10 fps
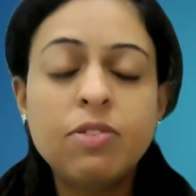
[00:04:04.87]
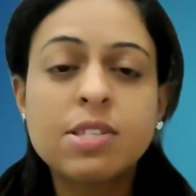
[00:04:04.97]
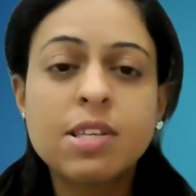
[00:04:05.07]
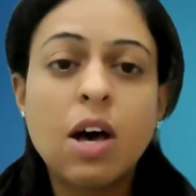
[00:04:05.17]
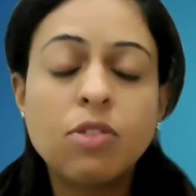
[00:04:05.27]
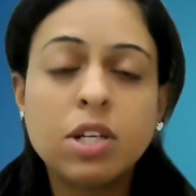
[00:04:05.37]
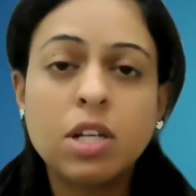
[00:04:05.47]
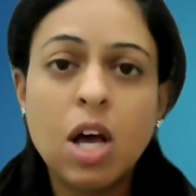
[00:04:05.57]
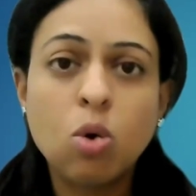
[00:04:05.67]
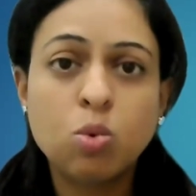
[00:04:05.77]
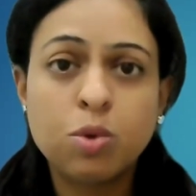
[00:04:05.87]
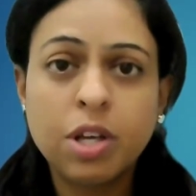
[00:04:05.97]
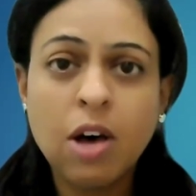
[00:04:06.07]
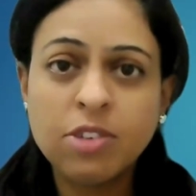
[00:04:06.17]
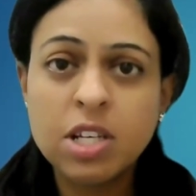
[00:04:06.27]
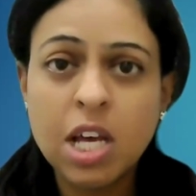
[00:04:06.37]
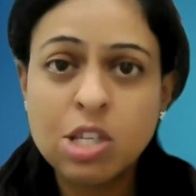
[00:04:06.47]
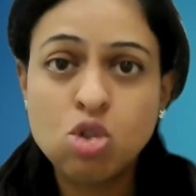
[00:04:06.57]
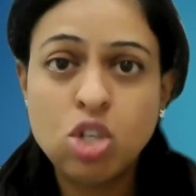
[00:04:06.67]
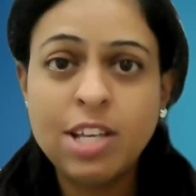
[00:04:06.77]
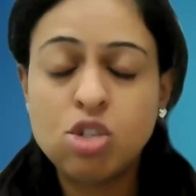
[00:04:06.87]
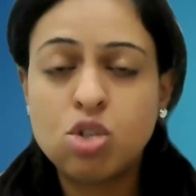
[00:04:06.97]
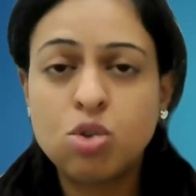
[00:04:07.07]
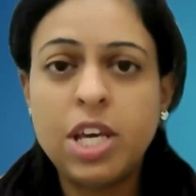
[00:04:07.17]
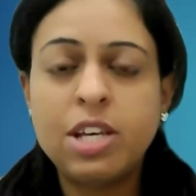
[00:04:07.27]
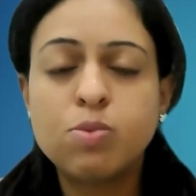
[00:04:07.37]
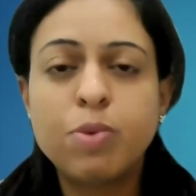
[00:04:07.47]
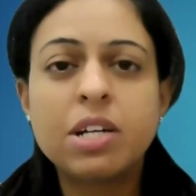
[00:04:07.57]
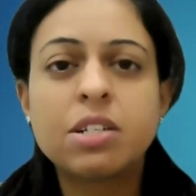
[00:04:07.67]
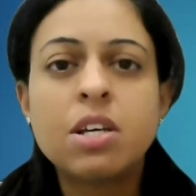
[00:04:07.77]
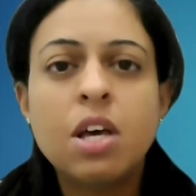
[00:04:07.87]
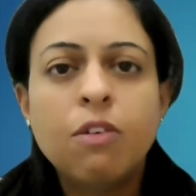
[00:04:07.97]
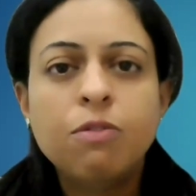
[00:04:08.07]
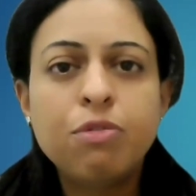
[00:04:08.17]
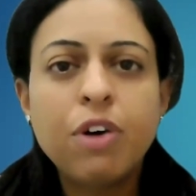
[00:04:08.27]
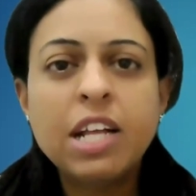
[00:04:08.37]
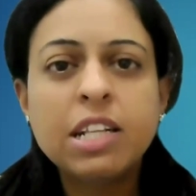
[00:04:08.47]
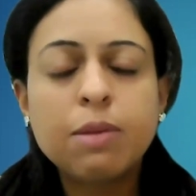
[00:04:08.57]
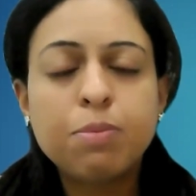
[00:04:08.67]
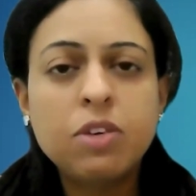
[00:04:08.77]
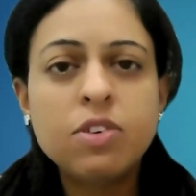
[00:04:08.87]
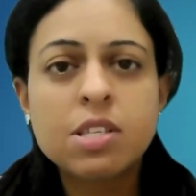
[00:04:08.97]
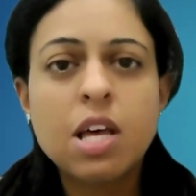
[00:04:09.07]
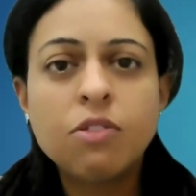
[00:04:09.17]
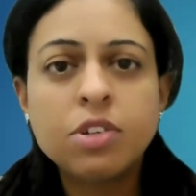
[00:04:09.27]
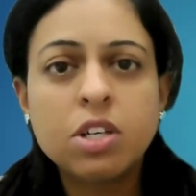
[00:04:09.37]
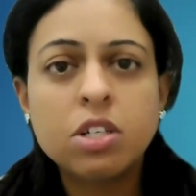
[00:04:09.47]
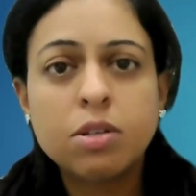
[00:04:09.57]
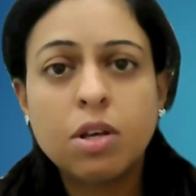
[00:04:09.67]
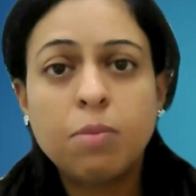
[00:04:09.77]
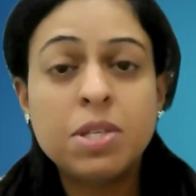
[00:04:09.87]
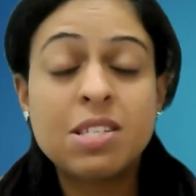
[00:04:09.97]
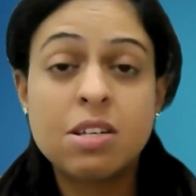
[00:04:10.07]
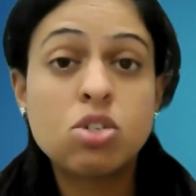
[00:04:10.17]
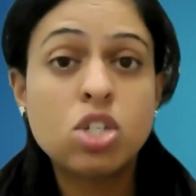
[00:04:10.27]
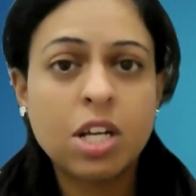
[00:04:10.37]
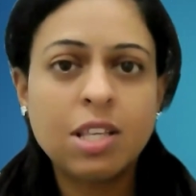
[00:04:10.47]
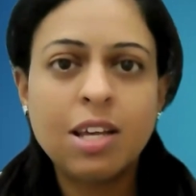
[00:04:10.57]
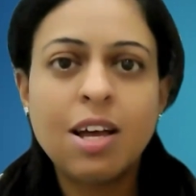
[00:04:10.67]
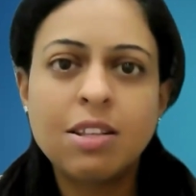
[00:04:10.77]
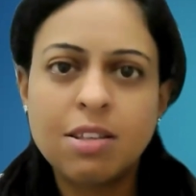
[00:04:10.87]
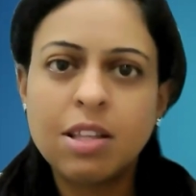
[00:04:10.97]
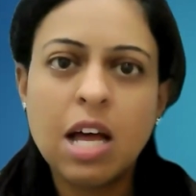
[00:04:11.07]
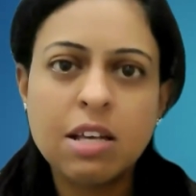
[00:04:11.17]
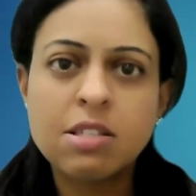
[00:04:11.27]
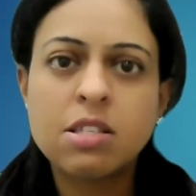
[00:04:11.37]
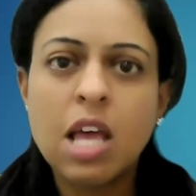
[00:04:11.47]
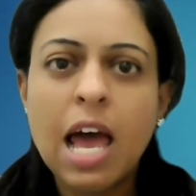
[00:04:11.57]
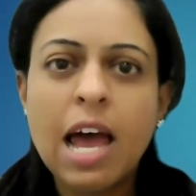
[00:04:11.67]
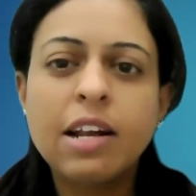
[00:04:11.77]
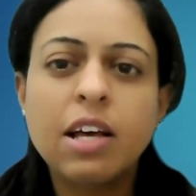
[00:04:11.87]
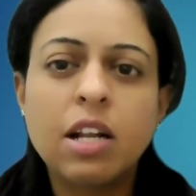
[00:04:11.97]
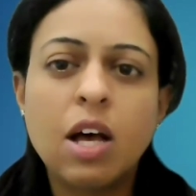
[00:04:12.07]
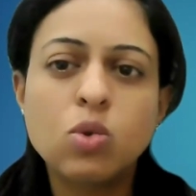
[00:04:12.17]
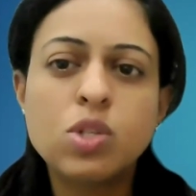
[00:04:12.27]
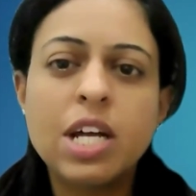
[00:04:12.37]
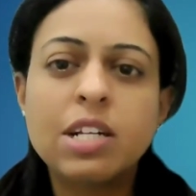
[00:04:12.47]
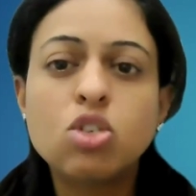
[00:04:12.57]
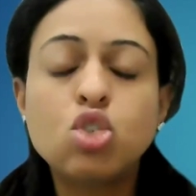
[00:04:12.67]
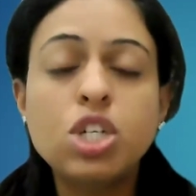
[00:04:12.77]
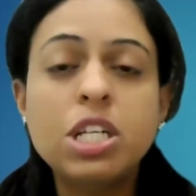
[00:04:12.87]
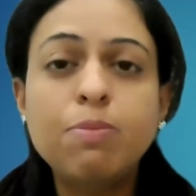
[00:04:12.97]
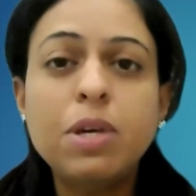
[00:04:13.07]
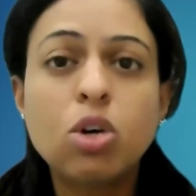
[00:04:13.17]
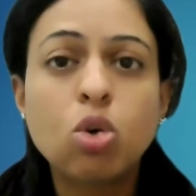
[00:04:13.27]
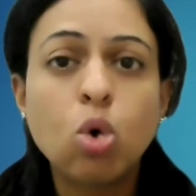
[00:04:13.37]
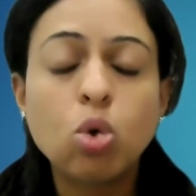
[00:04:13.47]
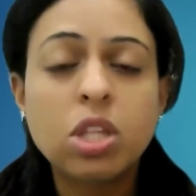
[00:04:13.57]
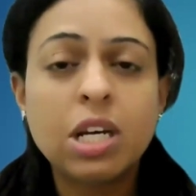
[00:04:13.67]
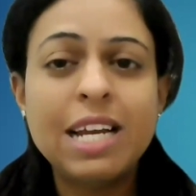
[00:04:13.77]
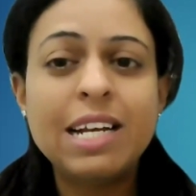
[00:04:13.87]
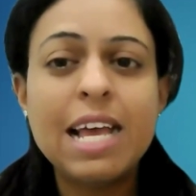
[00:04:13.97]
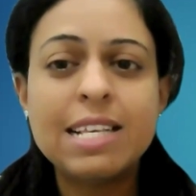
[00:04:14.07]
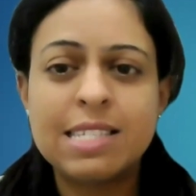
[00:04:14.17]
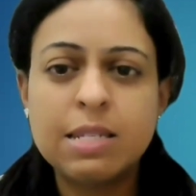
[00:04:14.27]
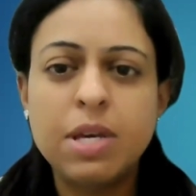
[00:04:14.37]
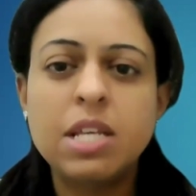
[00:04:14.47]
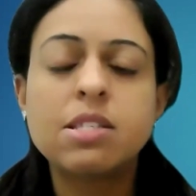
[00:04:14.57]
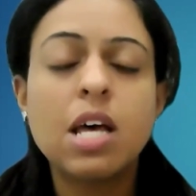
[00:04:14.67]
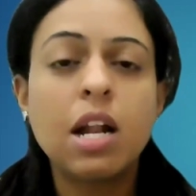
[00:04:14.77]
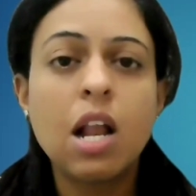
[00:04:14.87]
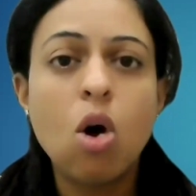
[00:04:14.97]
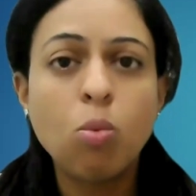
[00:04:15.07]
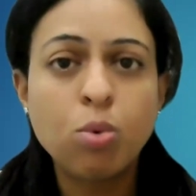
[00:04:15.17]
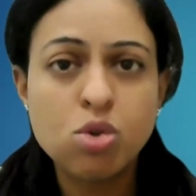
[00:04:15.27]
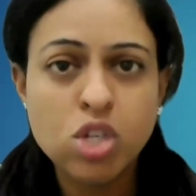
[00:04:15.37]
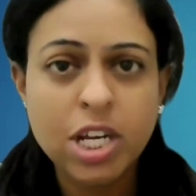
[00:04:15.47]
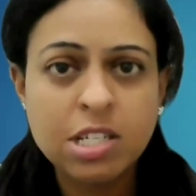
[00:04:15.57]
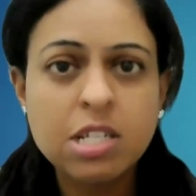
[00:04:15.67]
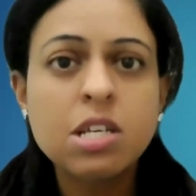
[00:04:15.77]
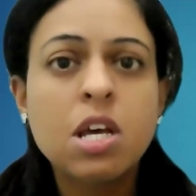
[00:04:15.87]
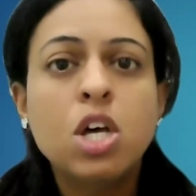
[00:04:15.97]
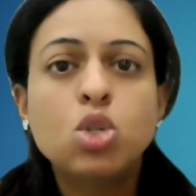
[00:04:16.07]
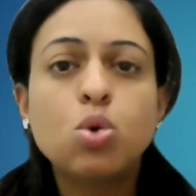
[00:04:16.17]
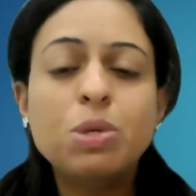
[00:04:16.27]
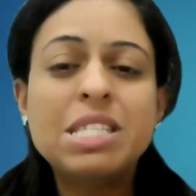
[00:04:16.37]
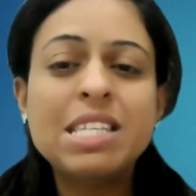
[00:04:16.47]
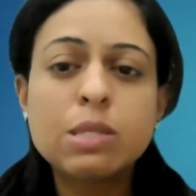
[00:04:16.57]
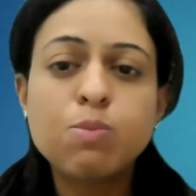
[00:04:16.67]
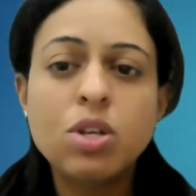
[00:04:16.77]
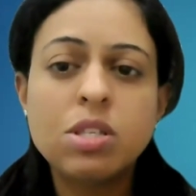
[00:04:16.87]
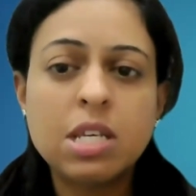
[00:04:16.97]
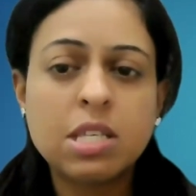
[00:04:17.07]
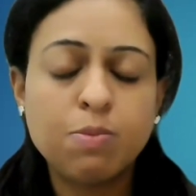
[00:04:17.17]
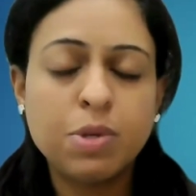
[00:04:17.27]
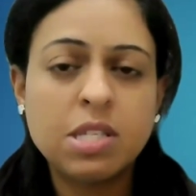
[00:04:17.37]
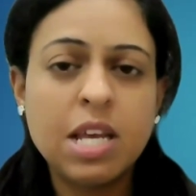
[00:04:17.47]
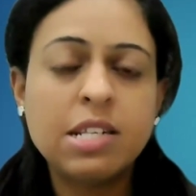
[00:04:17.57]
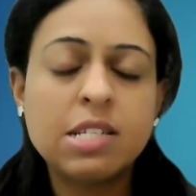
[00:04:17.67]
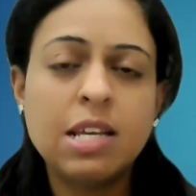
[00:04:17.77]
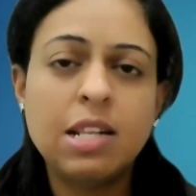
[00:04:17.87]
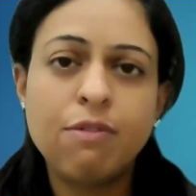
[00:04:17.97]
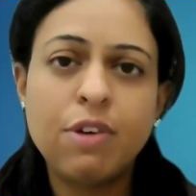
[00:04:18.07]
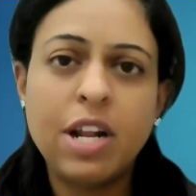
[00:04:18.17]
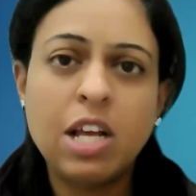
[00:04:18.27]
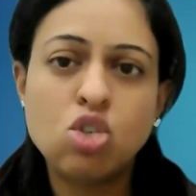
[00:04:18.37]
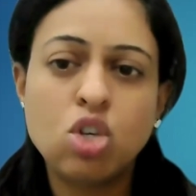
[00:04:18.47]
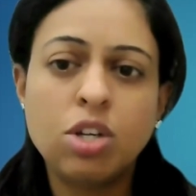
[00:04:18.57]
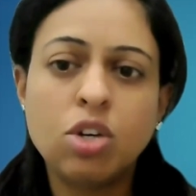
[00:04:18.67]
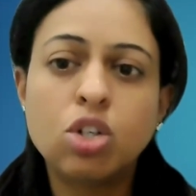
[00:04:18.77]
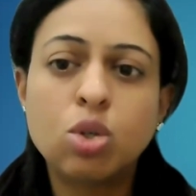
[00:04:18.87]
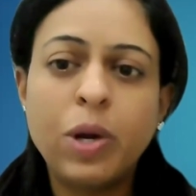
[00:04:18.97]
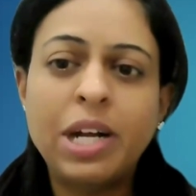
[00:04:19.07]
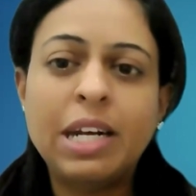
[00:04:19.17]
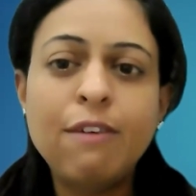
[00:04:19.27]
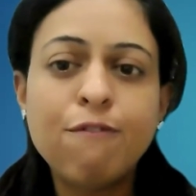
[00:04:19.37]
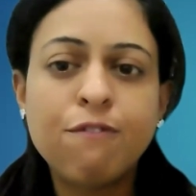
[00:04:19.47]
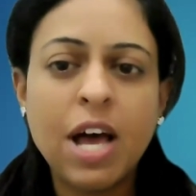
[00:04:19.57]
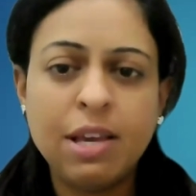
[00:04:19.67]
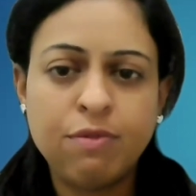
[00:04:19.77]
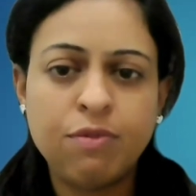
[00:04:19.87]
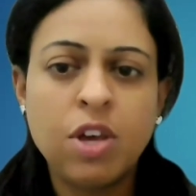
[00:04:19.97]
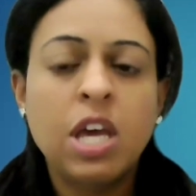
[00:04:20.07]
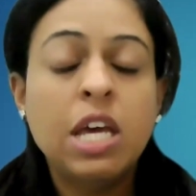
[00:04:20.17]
previous governor, now governor has changed today's, but we find that the previous governor, Mr. Shaktikanta Das, had announced that the GDP growth rate estimates are now projected to be 6.6% in the financial year 25